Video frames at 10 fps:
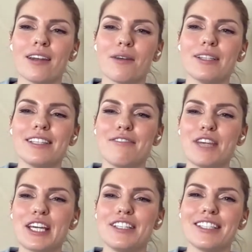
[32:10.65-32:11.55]
and I wondered if
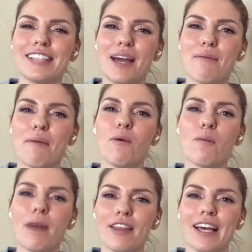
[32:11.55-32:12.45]
you could just say a bit
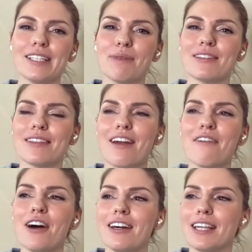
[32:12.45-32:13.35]
more about this, but something
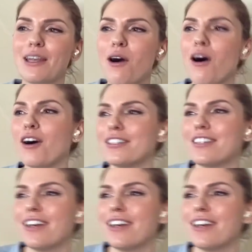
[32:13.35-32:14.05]
I've heard a lot,